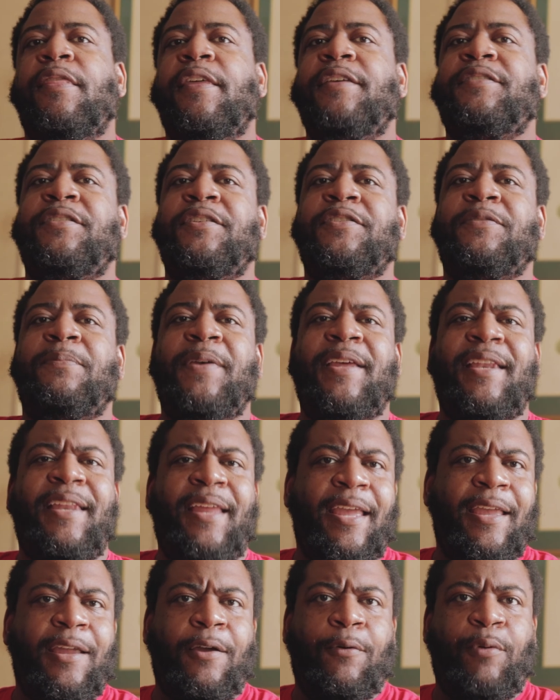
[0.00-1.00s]
This has been
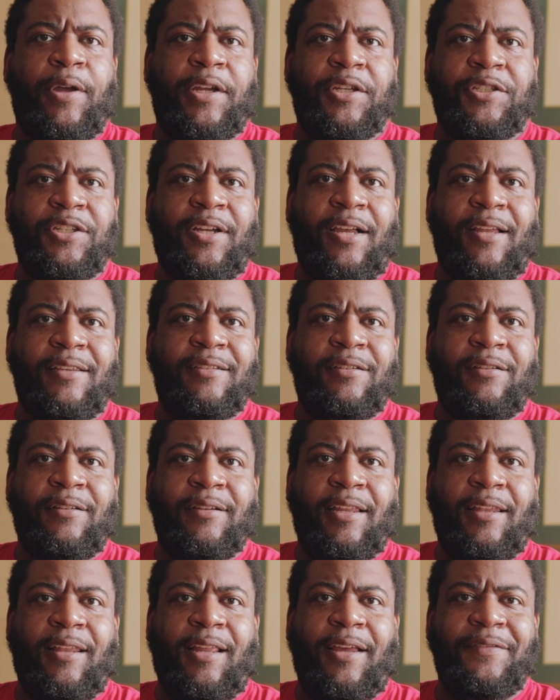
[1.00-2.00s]
a quick shots
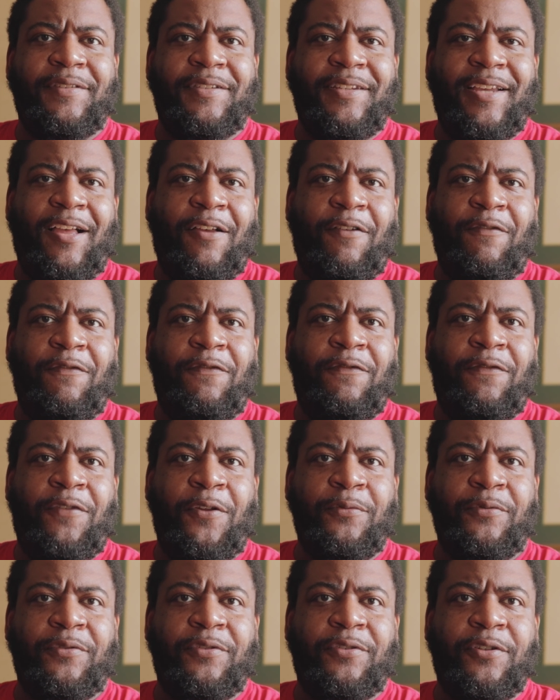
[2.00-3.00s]
look at lifestyle
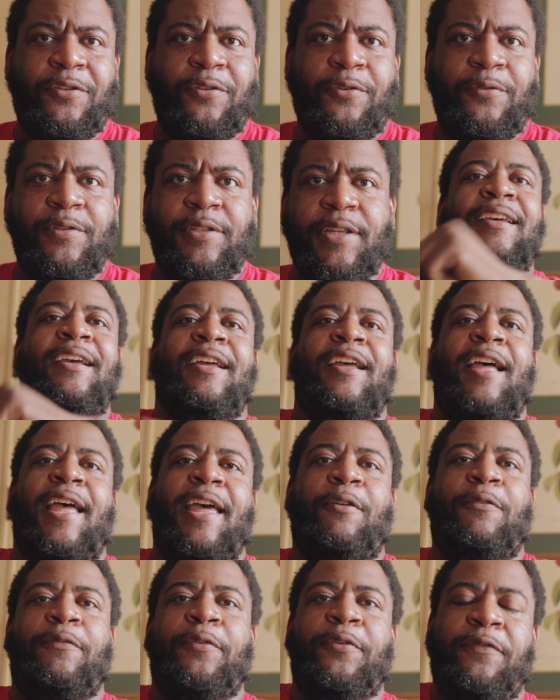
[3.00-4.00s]
photos.
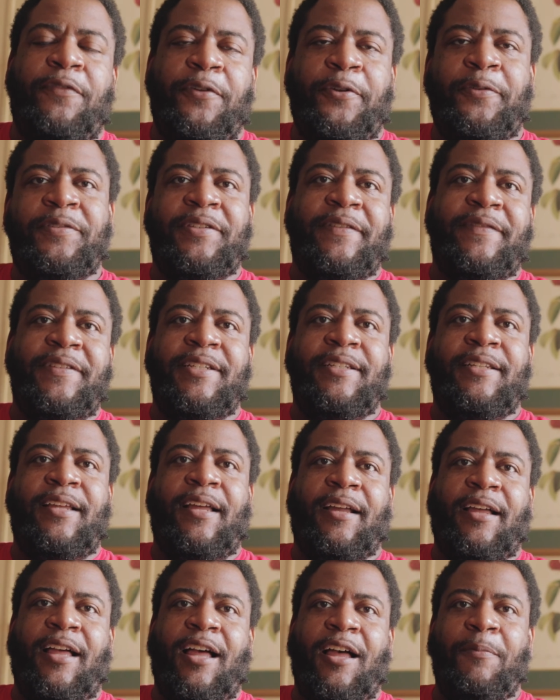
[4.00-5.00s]
Head over to
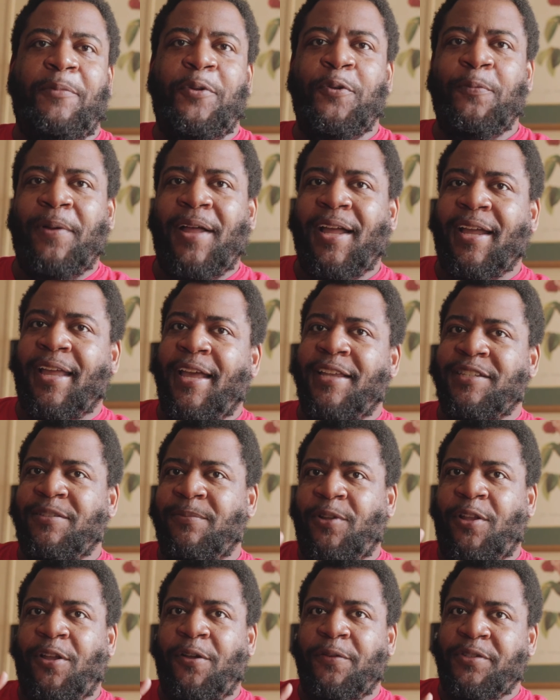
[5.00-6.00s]
photo17.com. New podcasts
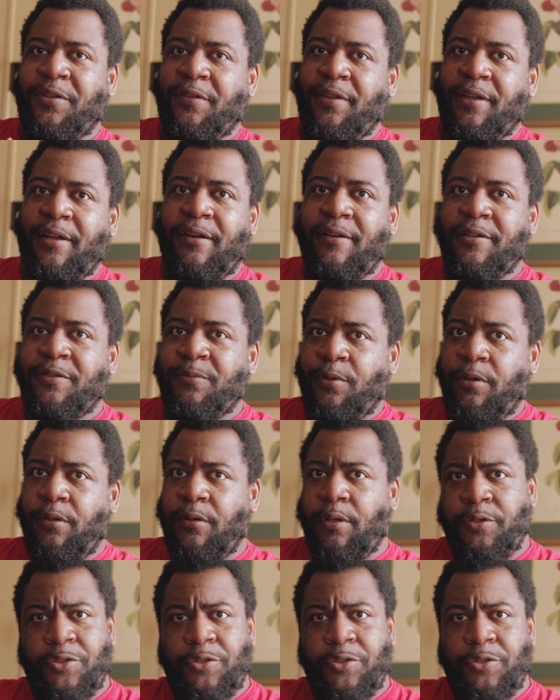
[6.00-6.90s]
and vlogs are there, as well